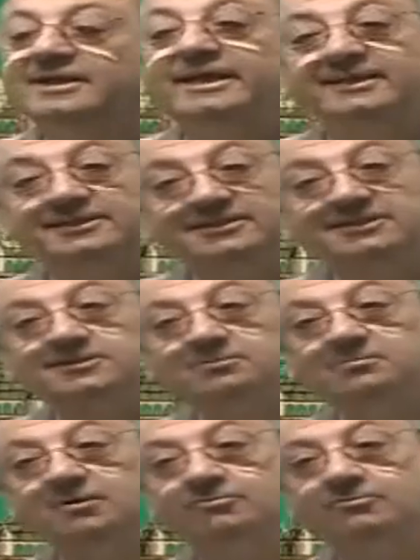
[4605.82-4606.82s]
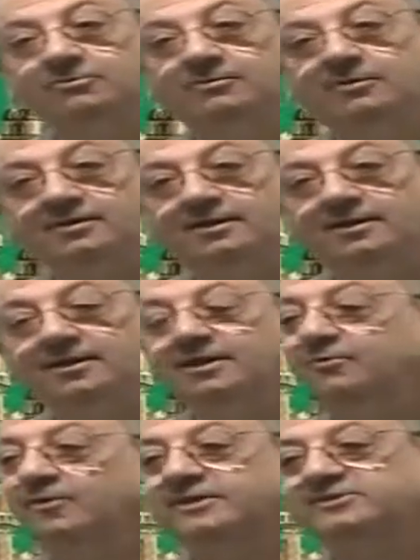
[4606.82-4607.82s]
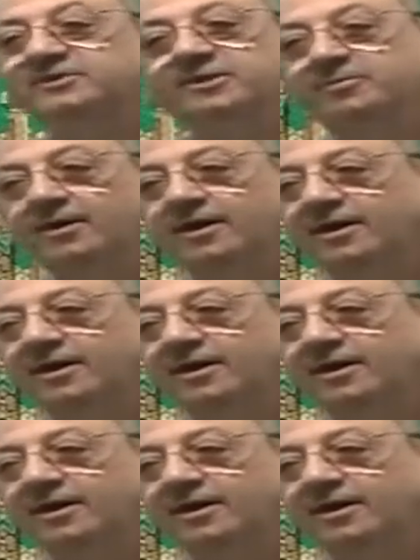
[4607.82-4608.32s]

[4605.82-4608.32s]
It is Ism Maful. Uh, what is the